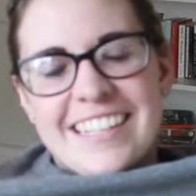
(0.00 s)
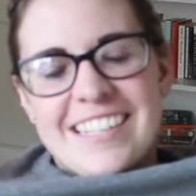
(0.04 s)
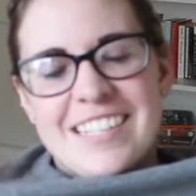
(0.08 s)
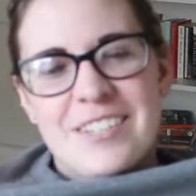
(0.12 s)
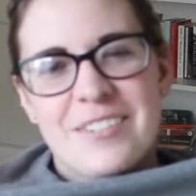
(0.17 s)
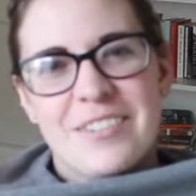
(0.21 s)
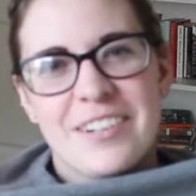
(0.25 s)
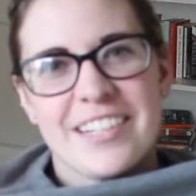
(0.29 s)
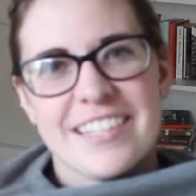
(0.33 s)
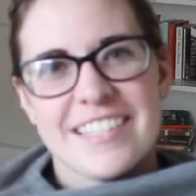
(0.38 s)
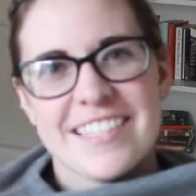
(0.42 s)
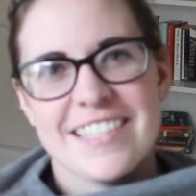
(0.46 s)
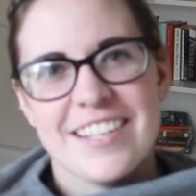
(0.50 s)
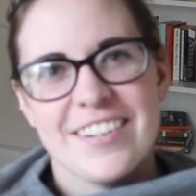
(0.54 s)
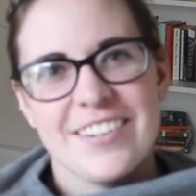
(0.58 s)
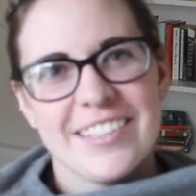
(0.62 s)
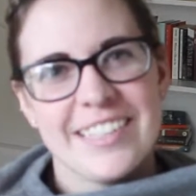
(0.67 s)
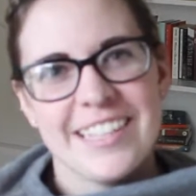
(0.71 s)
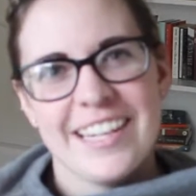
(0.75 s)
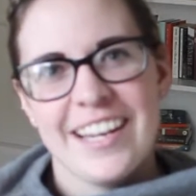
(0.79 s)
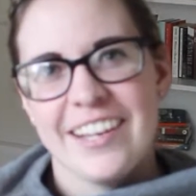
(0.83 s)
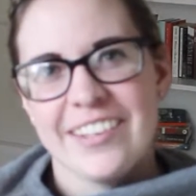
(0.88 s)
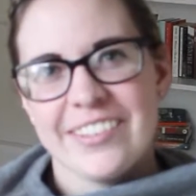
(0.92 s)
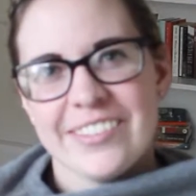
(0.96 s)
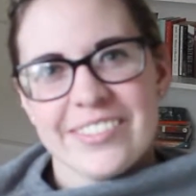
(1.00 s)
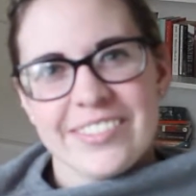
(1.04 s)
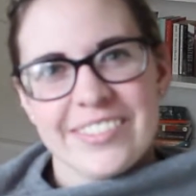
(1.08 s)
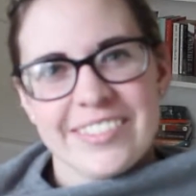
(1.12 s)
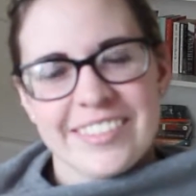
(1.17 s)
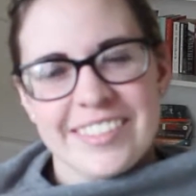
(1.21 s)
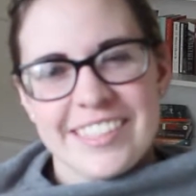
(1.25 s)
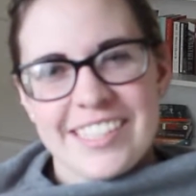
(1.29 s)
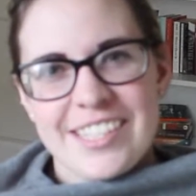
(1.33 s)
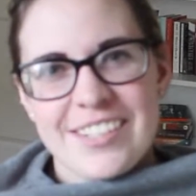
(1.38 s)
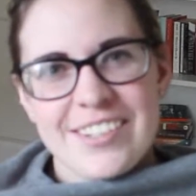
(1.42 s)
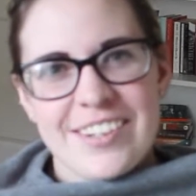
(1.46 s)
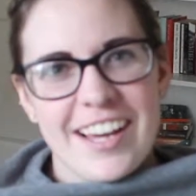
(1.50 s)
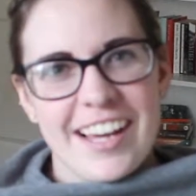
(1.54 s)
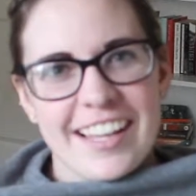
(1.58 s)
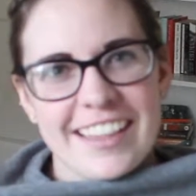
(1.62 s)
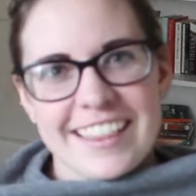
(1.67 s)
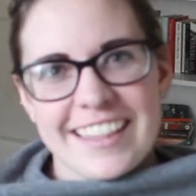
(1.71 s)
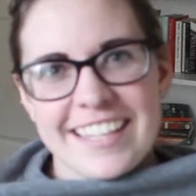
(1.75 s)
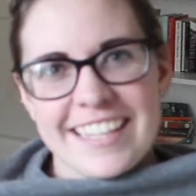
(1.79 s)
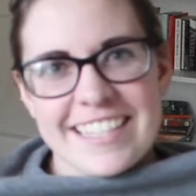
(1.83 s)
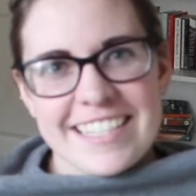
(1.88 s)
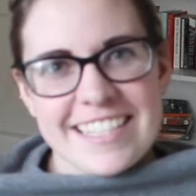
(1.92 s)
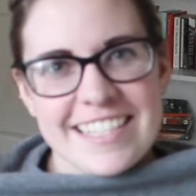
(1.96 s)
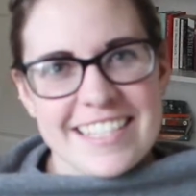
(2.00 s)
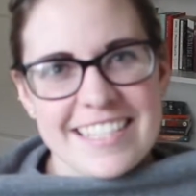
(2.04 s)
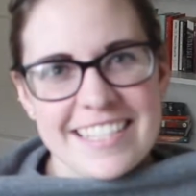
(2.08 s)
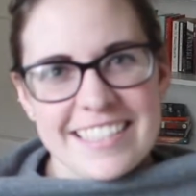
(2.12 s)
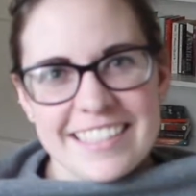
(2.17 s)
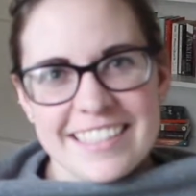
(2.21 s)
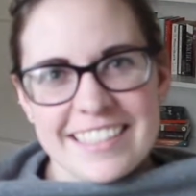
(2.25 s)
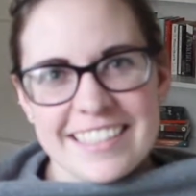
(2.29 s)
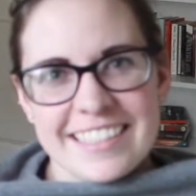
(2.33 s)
You are so enough. You got this.